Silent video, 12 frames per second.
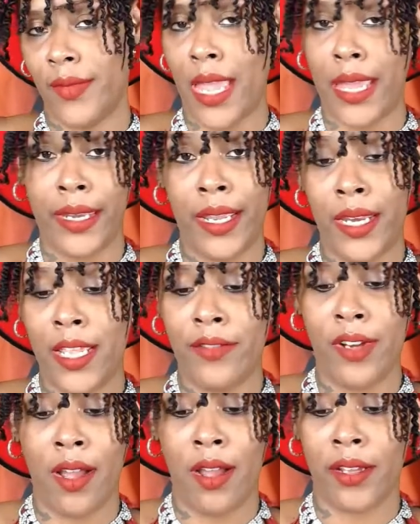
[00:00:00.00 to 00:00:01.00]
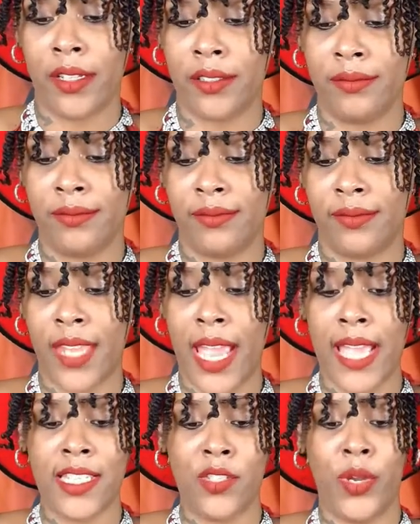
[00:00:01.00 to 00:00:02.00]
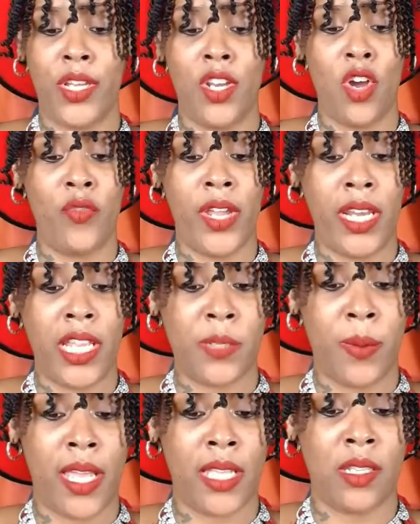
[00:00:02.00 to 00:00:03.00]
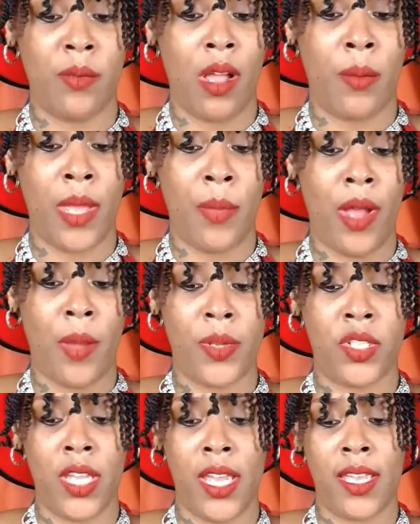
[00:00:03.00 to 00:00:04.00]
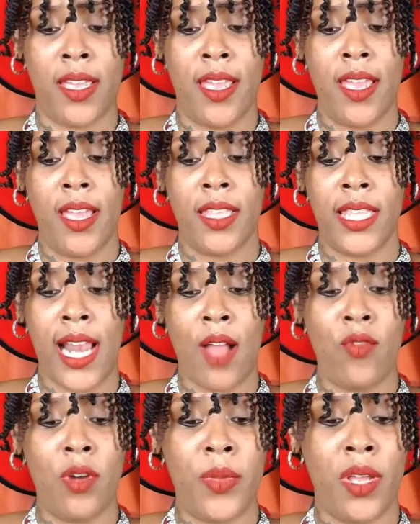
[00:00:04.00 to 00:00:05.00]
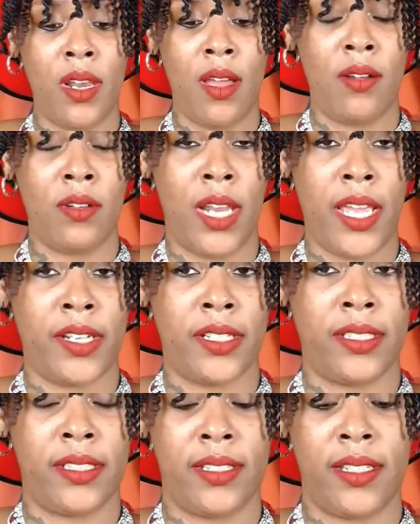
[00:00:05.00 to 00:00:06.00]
I didn't even argue. I just went over and explained to Mama and Papa J that I would be along later.